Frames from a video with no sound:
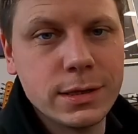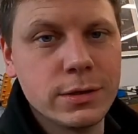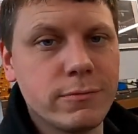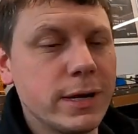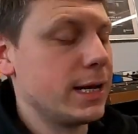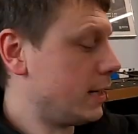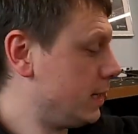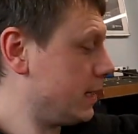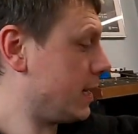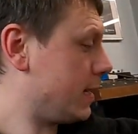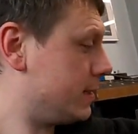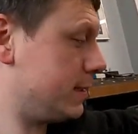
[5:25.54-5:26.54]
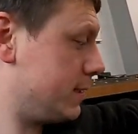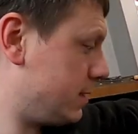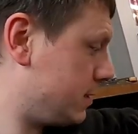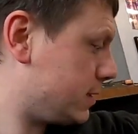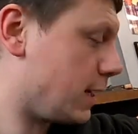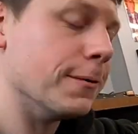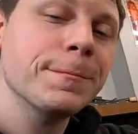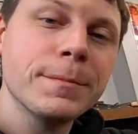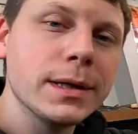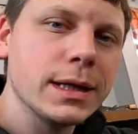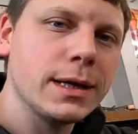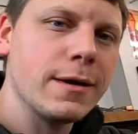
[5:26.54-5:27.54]
the rear indicators. So
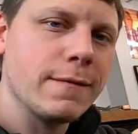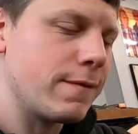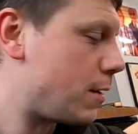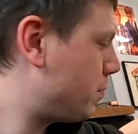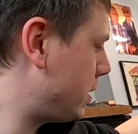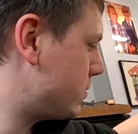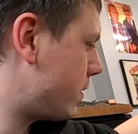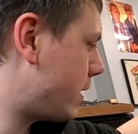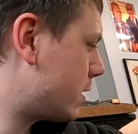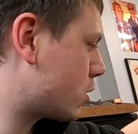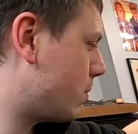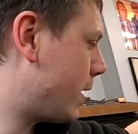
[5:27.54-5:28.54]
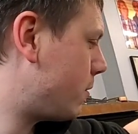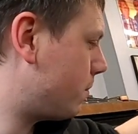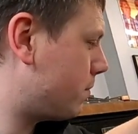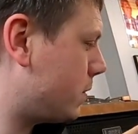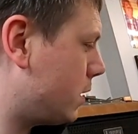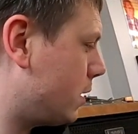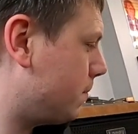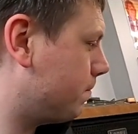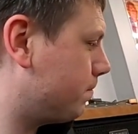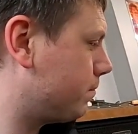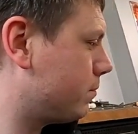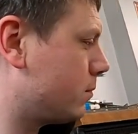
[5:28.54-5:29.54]
very pleased with how that's come out.
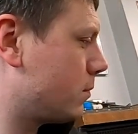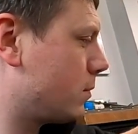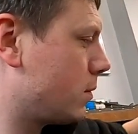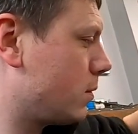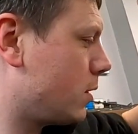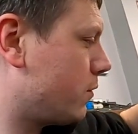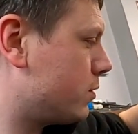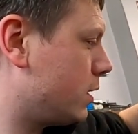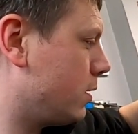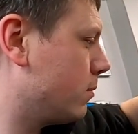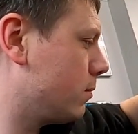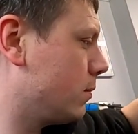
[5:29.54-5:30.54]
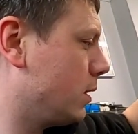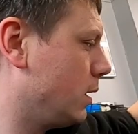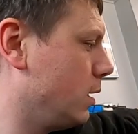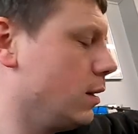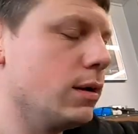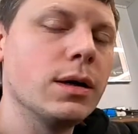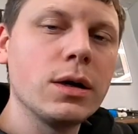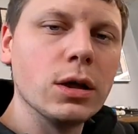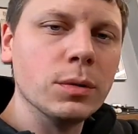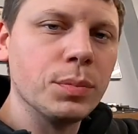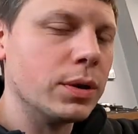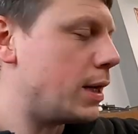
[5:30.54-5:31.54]
Obviously got
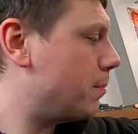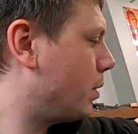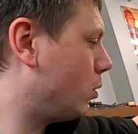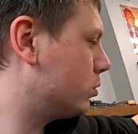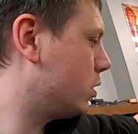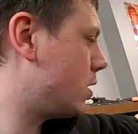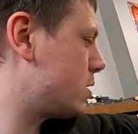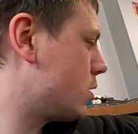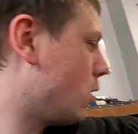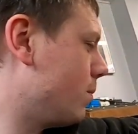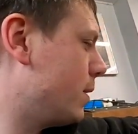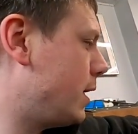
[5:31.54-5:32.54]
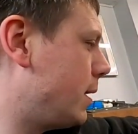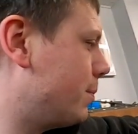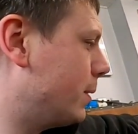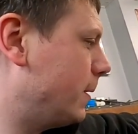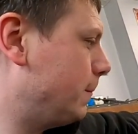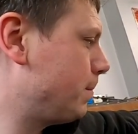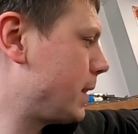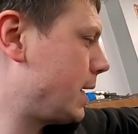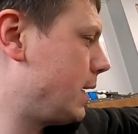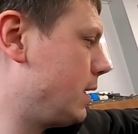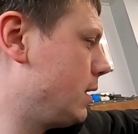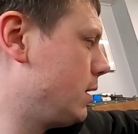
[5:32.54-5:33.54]
the button head bolts on the top there, but
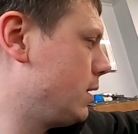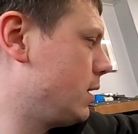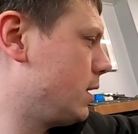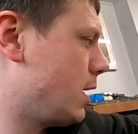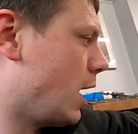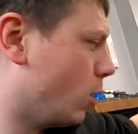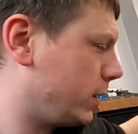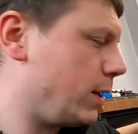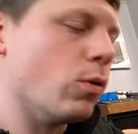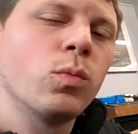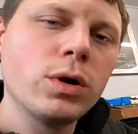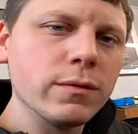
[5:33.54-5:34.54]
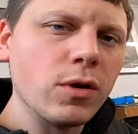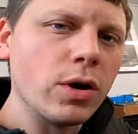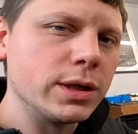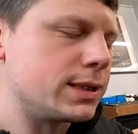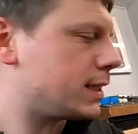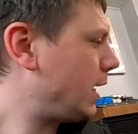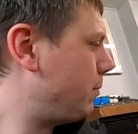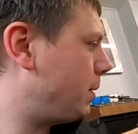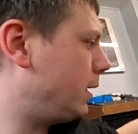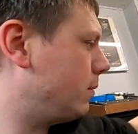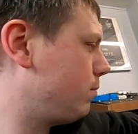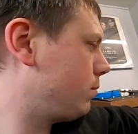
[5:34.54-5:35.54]
I would have liked to keep
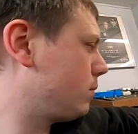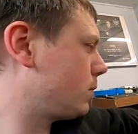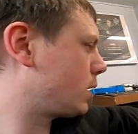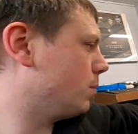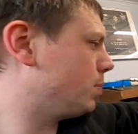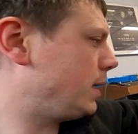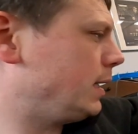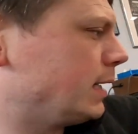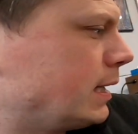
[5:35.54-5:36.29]
it completely